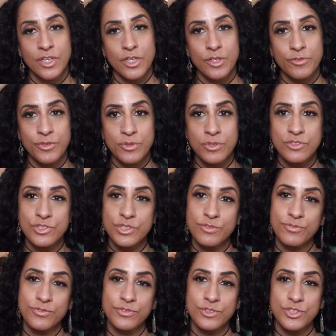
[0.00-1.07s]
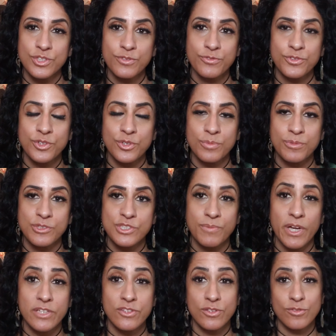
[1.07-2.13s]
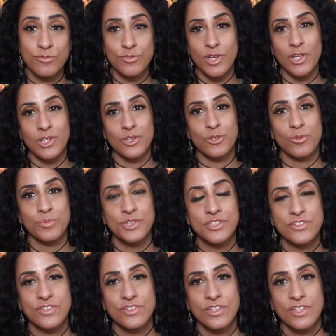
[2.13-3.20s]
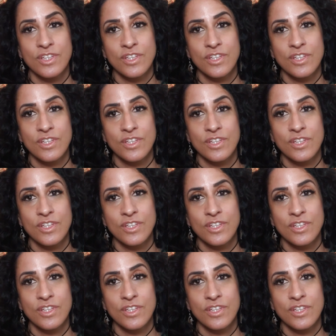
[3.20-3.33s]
If you can shift your perspective a little bit